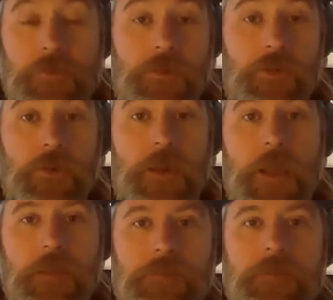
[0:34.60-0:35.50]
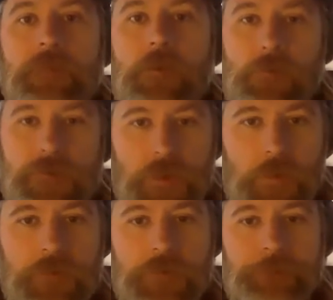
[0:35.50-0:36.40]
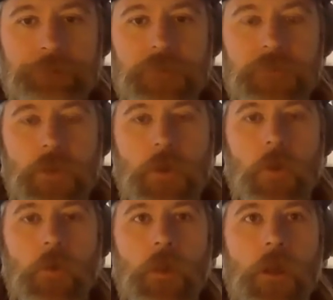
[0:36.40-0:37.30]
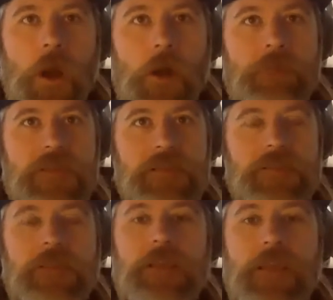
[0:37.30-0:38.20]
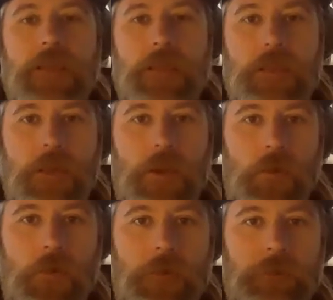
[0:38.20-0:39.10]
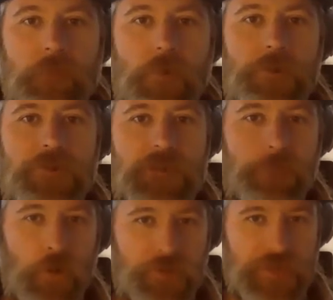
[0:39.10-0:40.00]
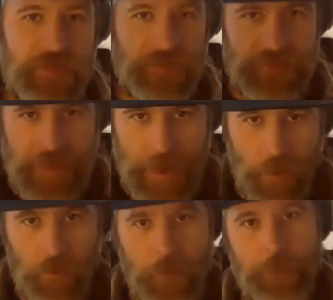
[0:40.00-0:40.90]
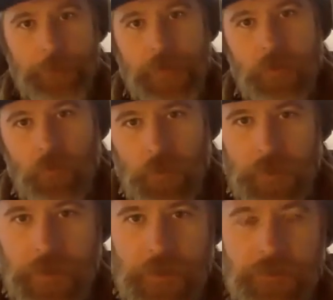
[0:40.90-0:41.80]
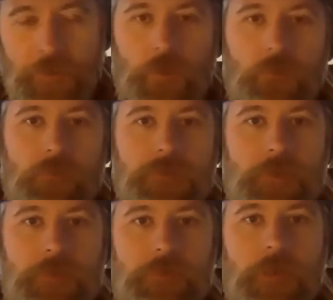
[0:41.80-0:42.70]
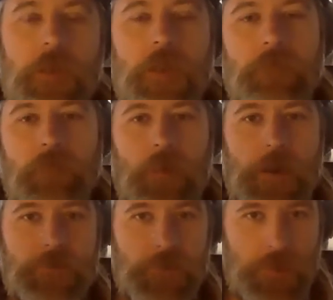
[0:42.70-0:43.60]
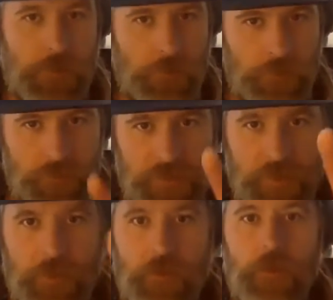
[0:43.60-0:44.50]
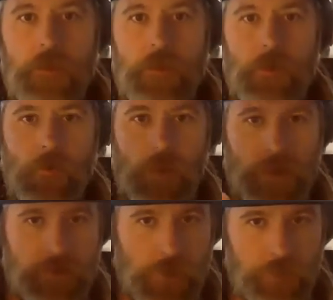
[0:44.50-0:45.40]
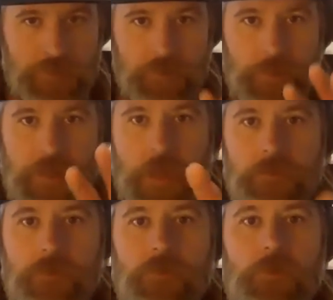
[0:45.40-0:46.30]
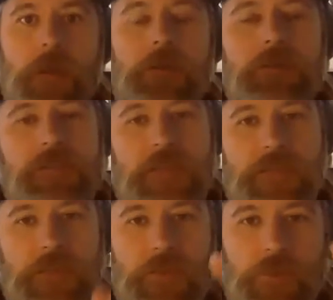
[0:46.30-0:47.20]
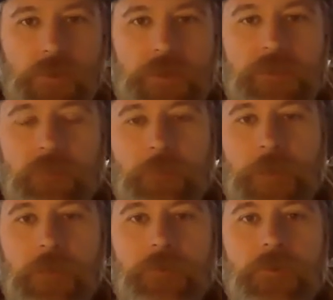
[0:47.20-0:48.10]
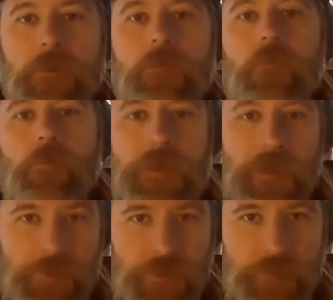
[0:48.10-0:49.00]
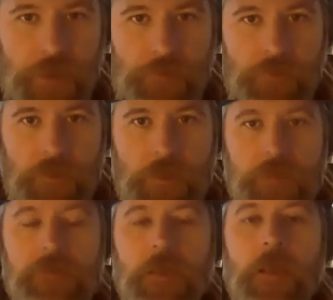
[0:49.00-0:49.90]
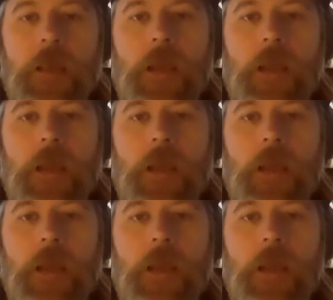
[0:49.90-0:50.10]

to create different results. So obviously, if we're just pushing down on the pedal, we're going to get a certain result. If we're actually using, as close as we can to 360 degrees of the pedal stroke, we can achieve other things.